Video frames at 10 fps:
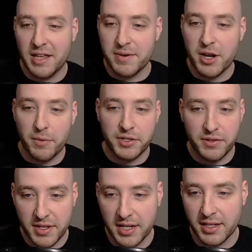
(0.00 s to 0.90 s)
me know what you
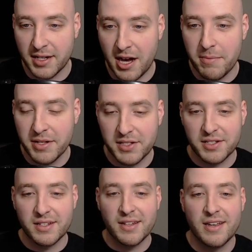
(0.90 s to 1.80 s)
think in the
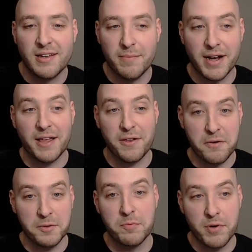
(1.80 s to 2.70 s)
comments, but I thought it
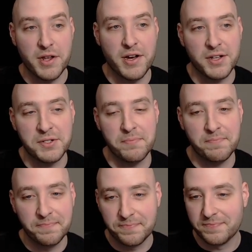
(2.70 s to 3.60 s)
was pretty awesome.
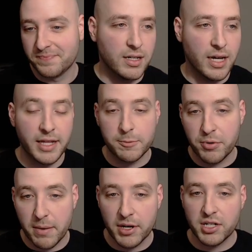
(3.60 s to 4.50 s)
And that's
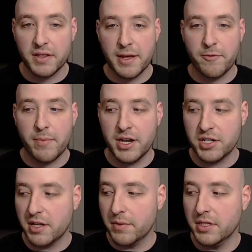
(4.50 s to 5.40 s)
pretty much all the
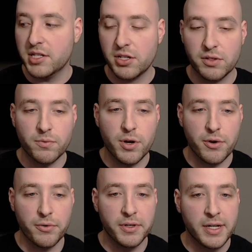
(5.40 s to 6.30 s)
information they released on the
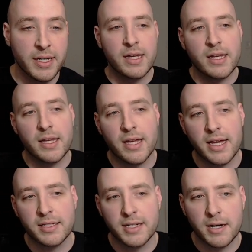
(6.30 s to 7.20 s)
Rogue.
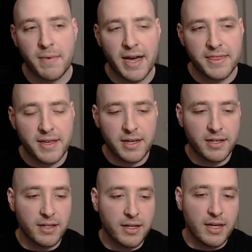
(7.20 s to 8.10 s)
And I
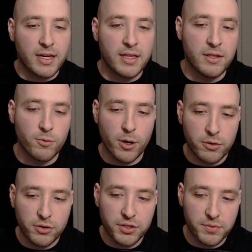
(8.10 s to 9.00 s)
think the Rogue
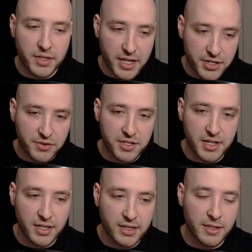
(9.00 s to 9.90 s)
looks really
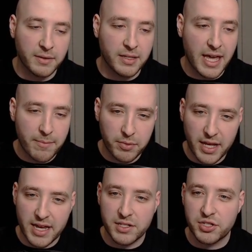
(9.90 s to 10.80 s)
interesting. The
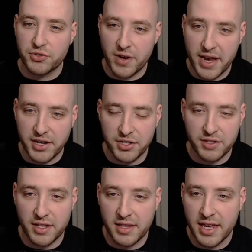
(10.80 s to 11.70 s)
gameplay is strange,
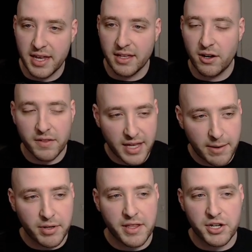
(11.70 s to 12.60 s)
that all the
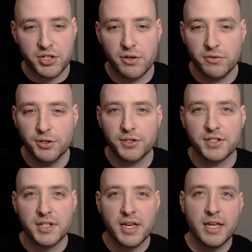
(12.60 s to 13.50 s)
gameplay they showed
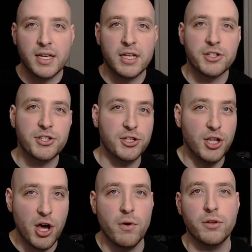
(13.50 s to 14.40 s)
looks
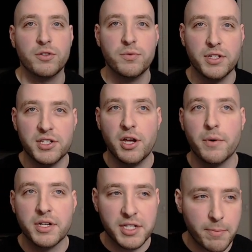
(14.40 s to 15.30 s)
slow, looks really slow,
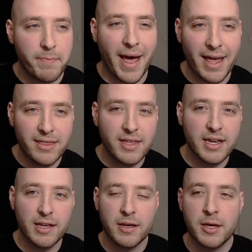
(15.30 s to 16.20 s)
which isn't a bad
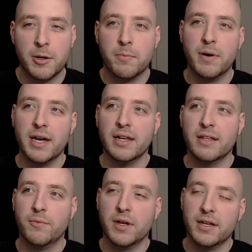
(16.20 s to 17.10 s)
thing, but
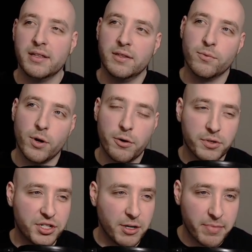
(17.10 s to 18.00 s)
the Rogue
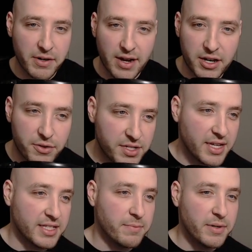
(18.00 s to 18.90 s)
was jumping around using
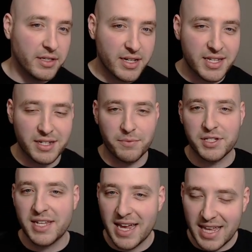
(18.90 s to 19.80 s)
its abilities, and it was
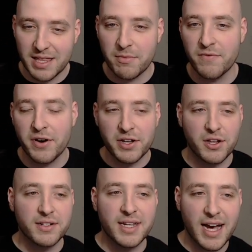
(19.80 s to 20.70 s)
taking them a very
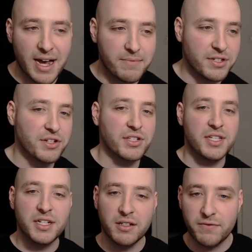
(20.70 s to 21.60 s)
long time to just
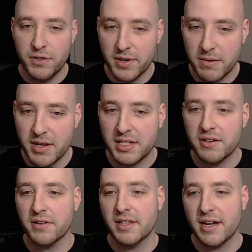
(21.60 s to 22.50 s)
kill a few enemies
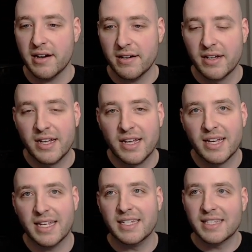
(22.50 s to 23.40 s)
here and there.
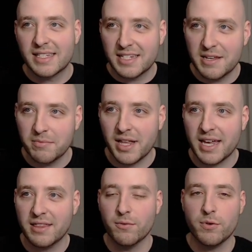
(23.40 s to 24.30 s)
It didn't seem
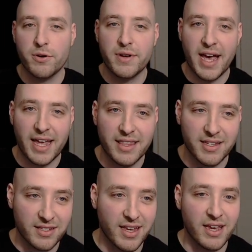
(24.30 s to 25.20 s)
like the Rogue had
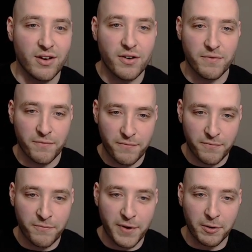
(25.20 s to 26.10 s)
this like, oh, it
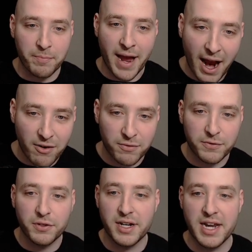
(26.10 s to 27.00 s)
felt
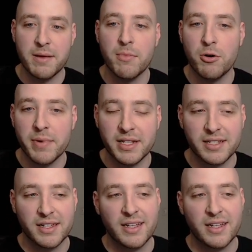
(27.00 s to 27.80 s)
powerful at any moment.